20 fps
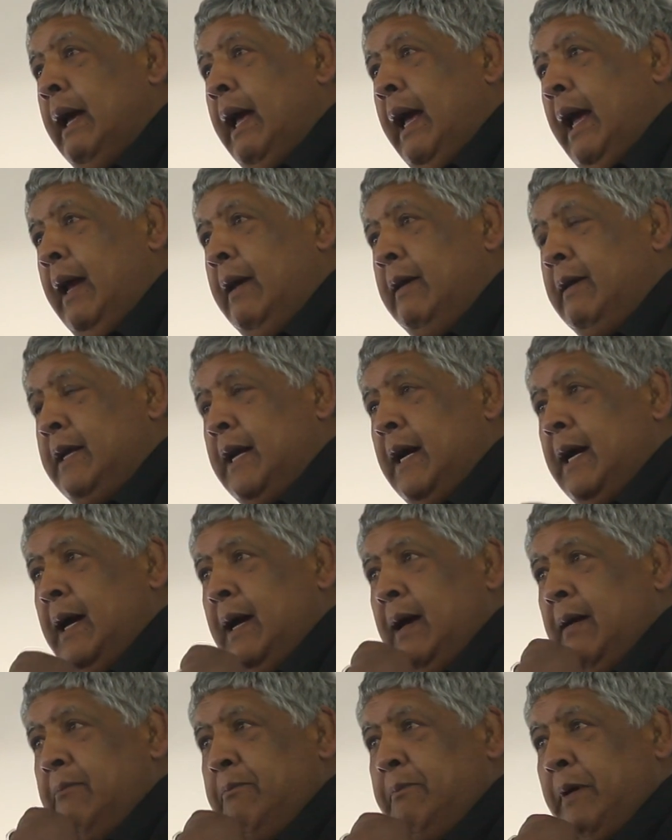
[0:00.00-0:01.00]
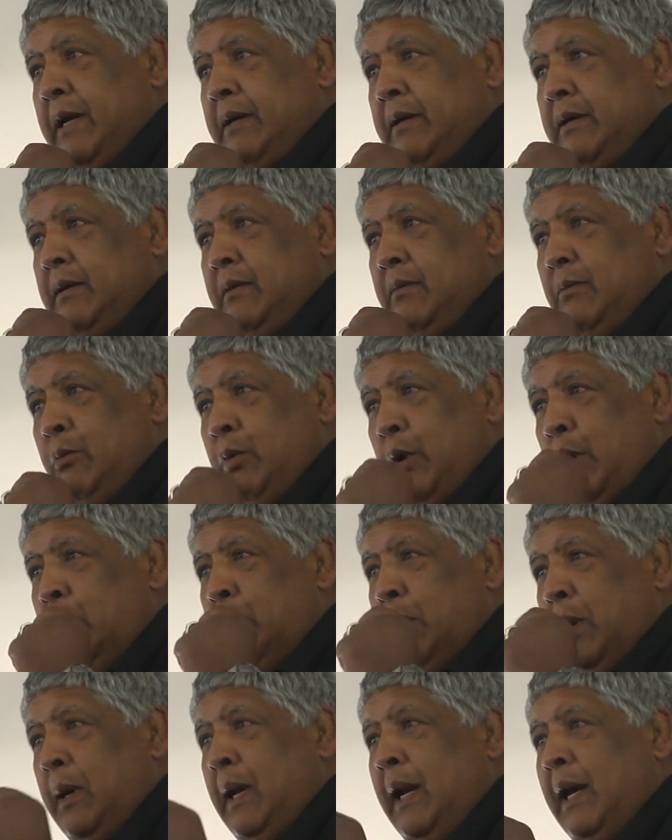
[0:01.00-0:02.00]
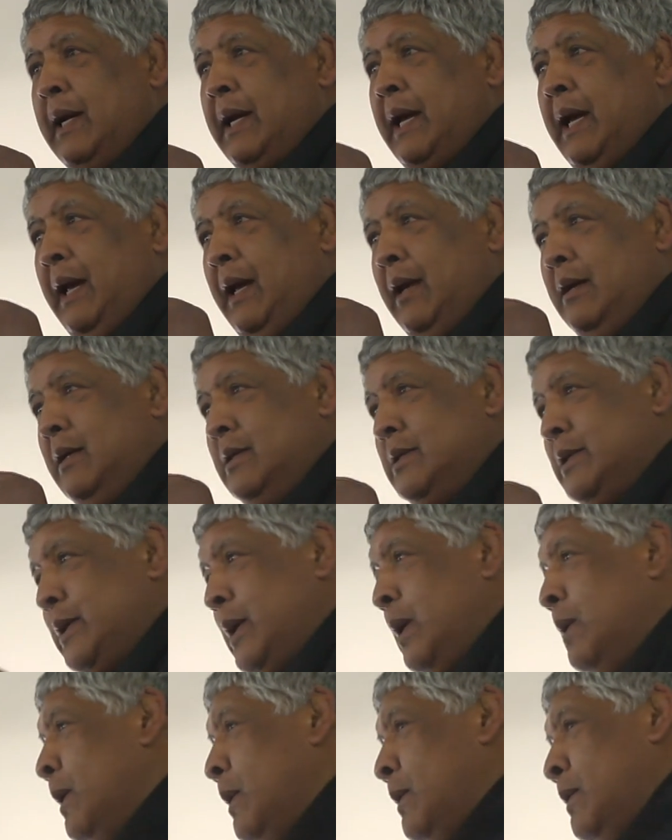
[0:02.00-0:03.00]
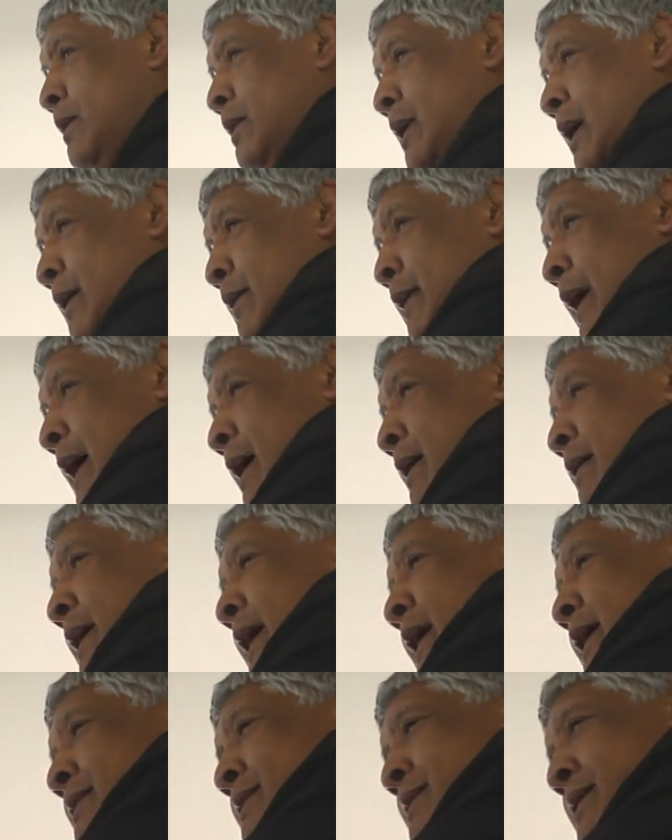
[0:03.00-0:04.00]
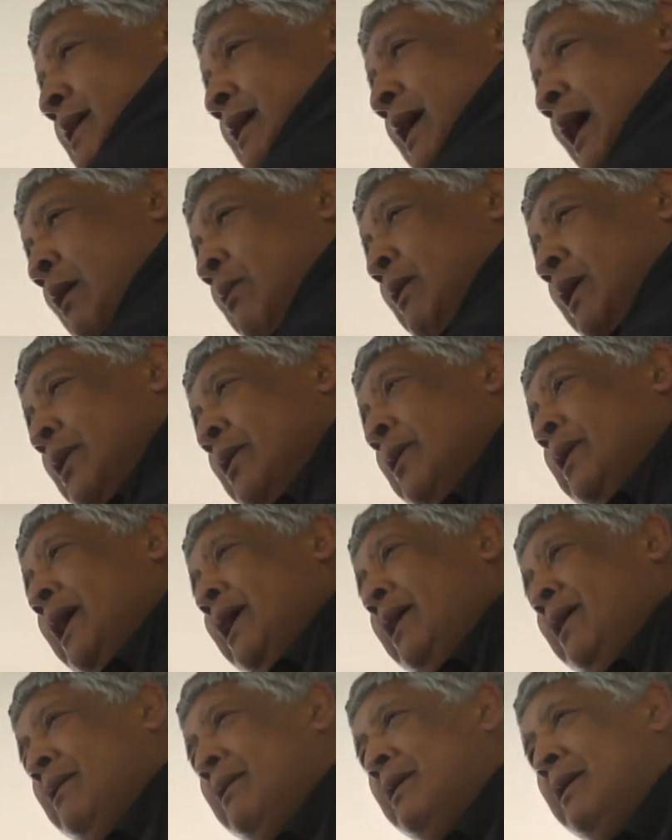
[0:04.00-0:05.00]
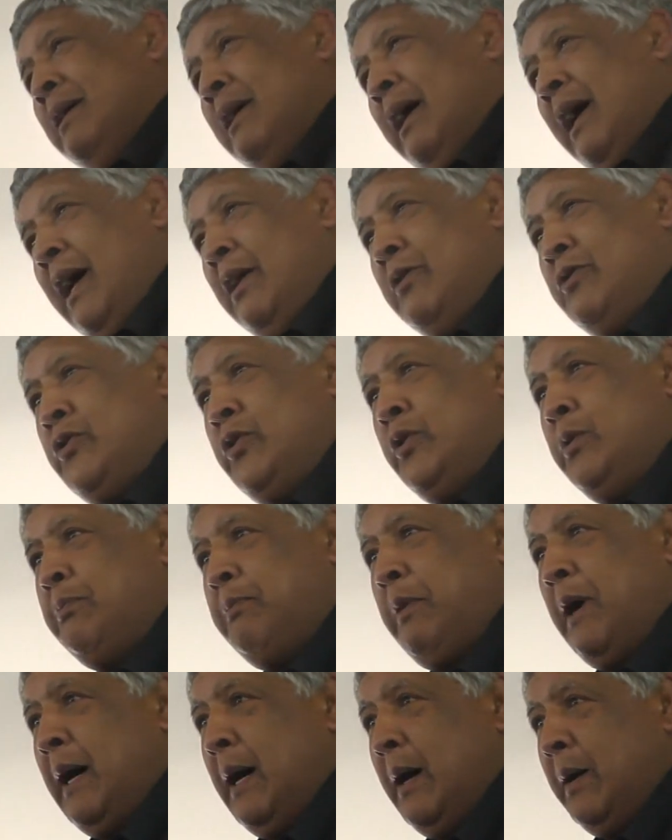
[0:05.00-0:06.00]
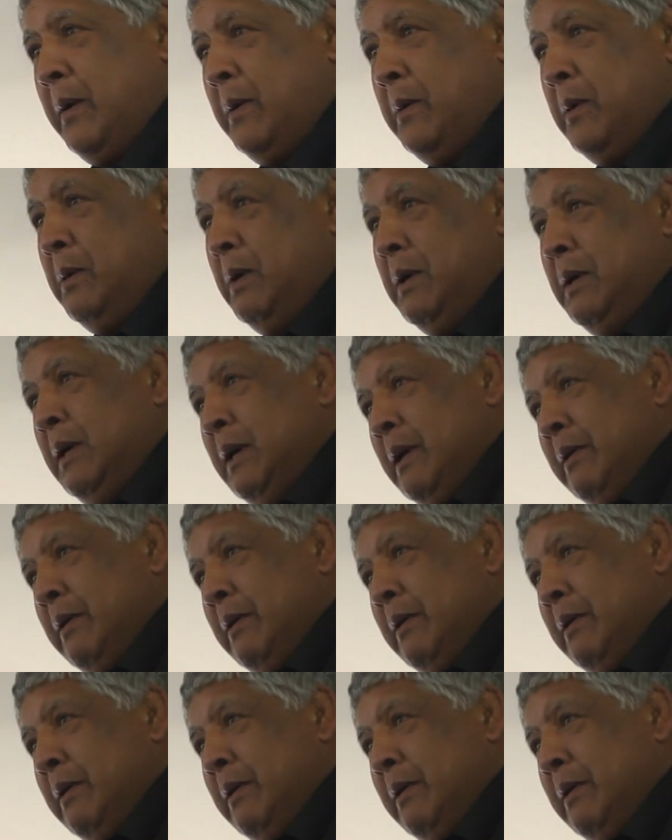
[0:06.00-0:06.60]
and but we were lucky, still around that Awanui and Tuparo,